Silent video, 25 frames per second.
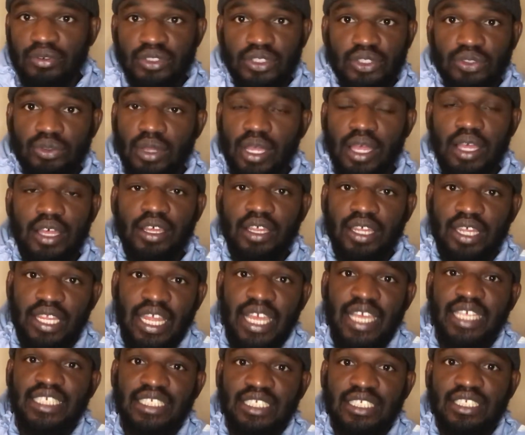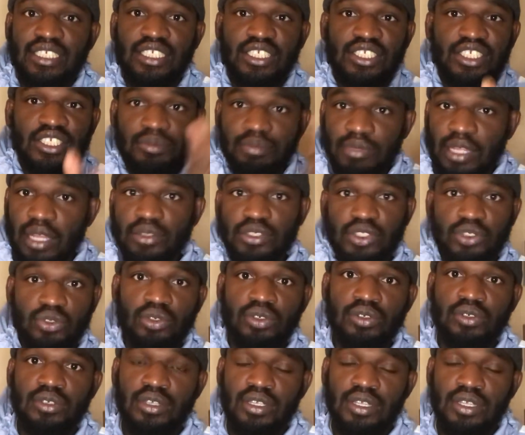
to